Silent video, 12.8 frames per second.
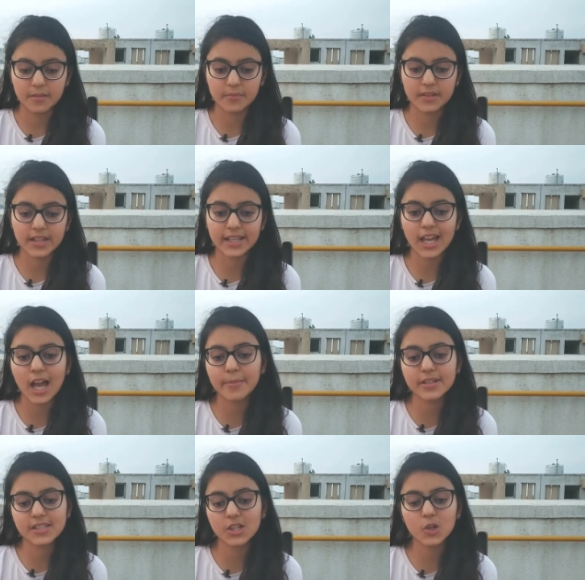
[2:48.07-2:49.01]
Like
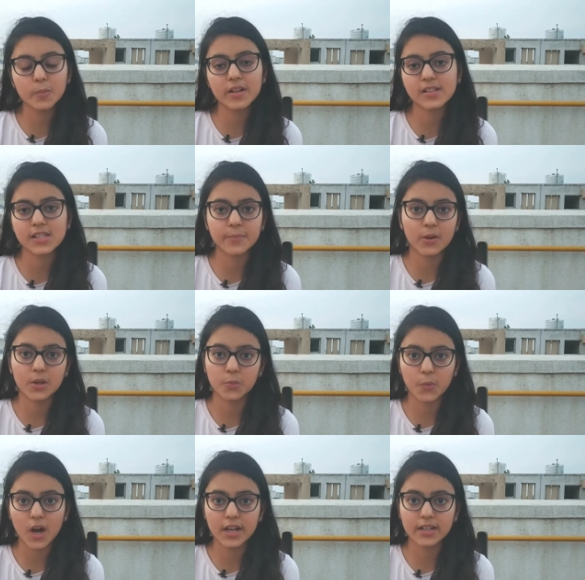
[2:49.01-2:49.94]
habit 2 builds upon
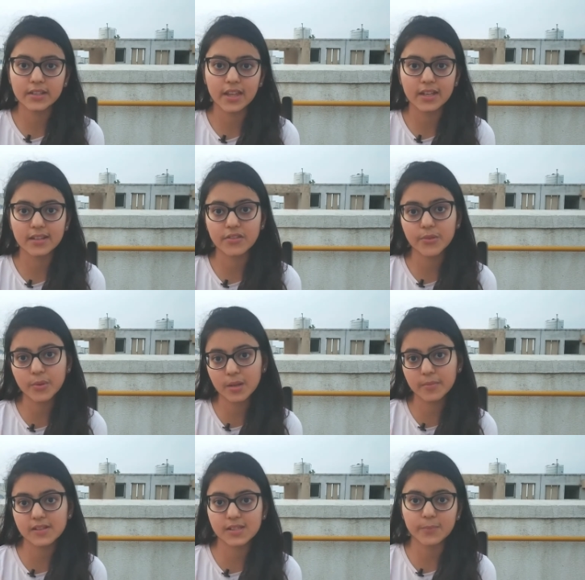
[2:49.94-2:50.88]
1, then 3
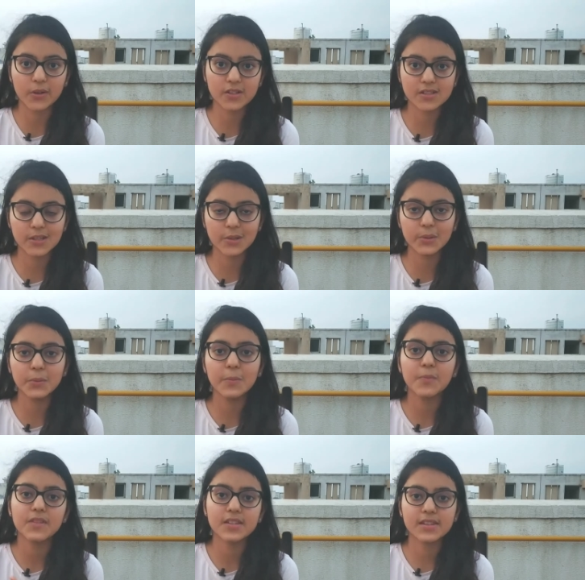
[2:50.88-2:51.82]
builds upon 2,
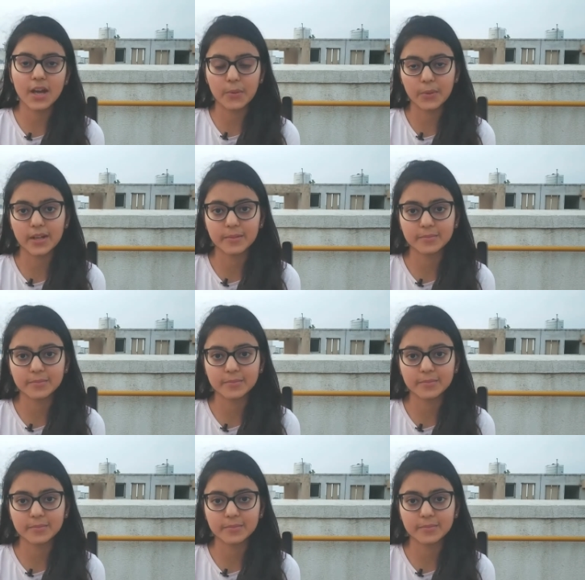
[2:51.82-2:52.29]
that way.